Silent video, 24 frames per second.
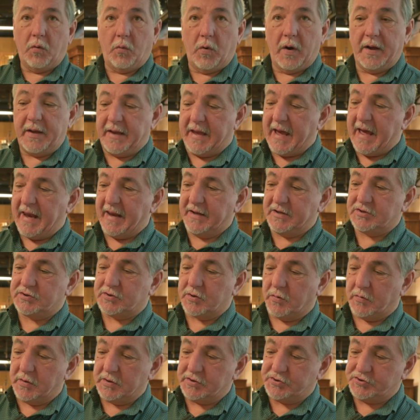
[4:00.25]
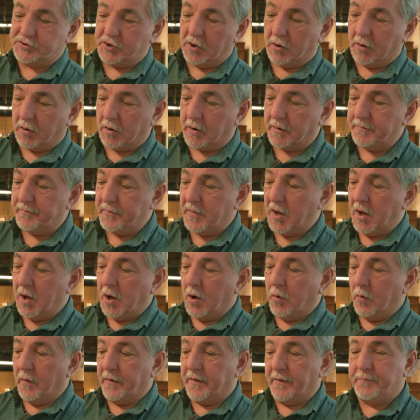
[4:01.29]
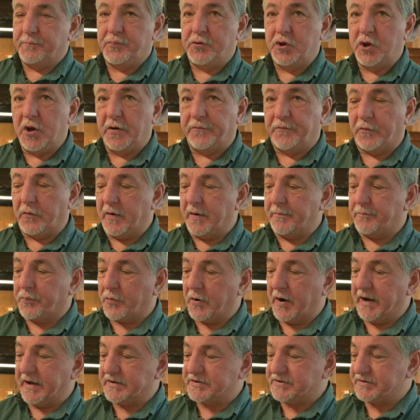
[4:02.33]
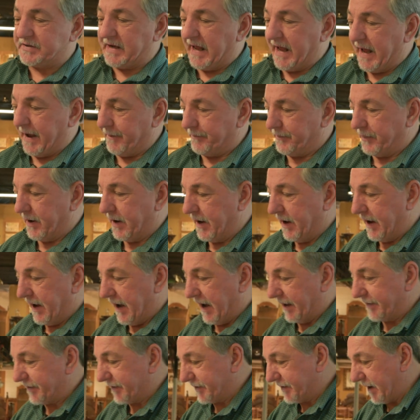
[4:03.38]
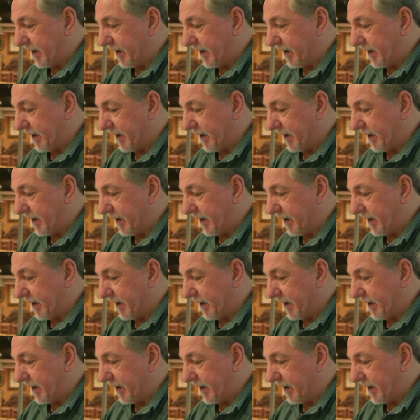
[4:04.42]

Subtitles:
1-gallon storage jar with a beautiful impressed stamp at the